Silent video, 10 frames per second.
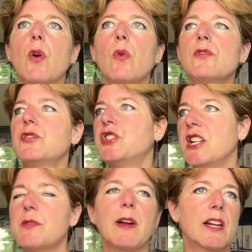goal to
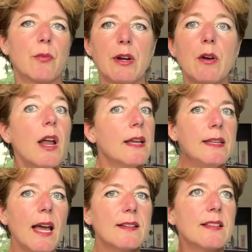change my career.
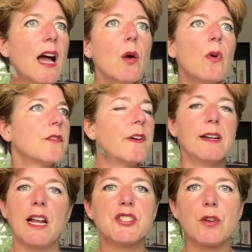Yes, I want
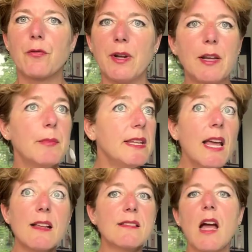financial freedom.
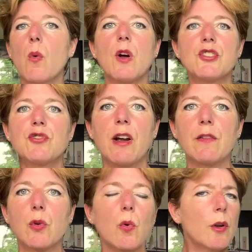Yes, I want to
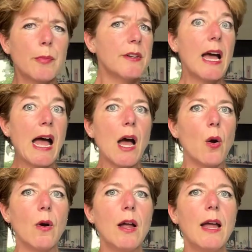travel the world, but
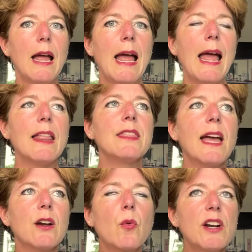how? And
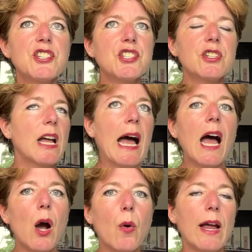that question,
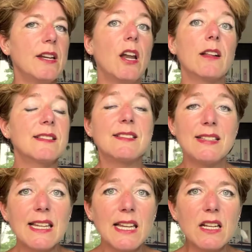how, and not
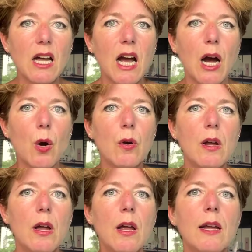seeing the how,
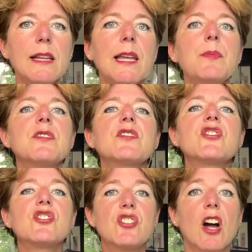keeps us
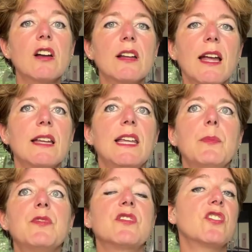stuck and
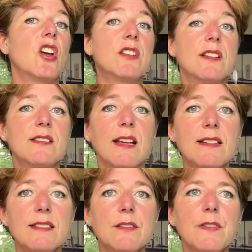keeps us
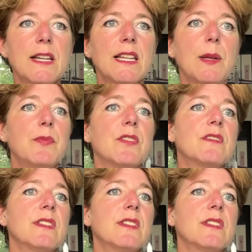indecisive and keeps us